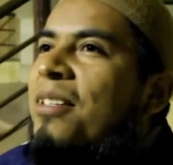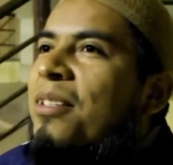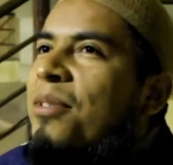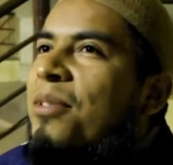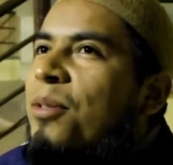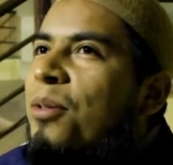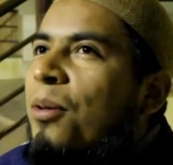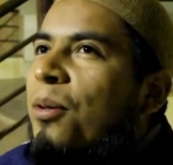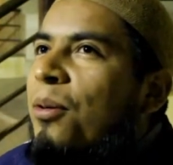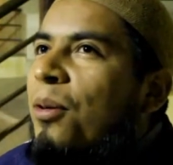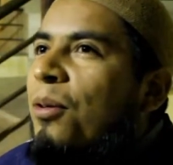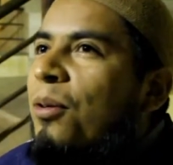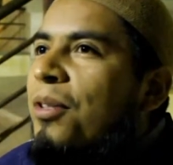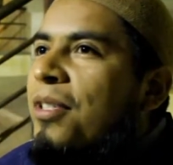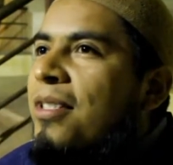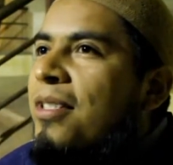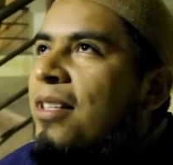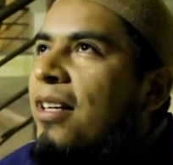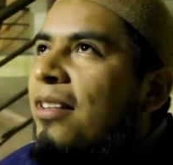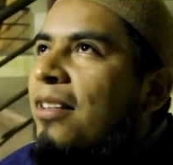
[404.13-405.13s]
So all of
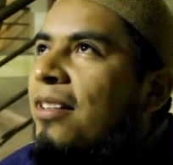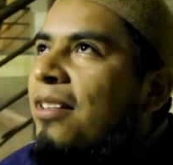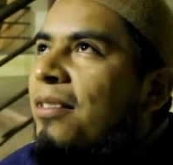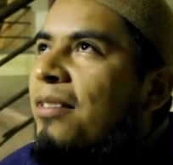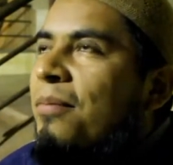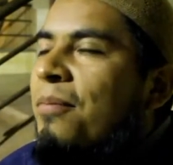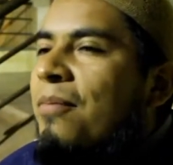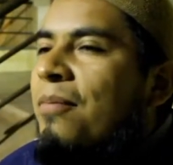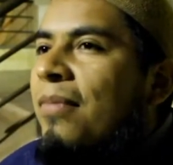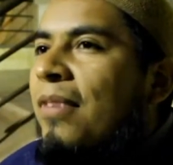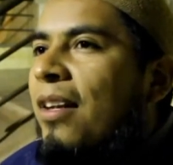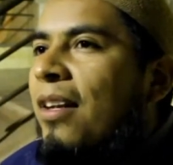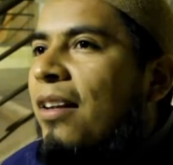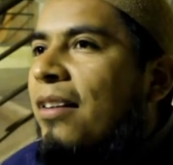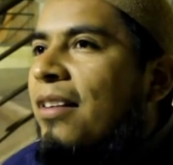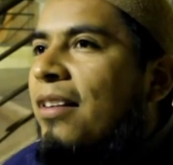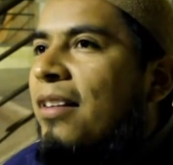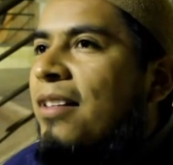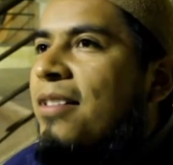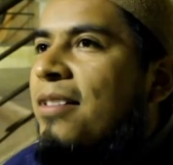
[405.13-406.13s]
a sudden,
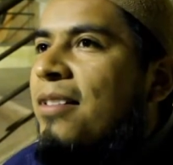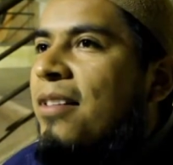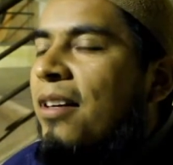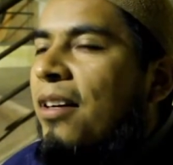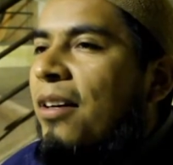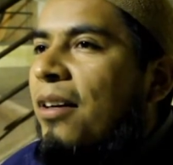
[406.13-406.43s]
there is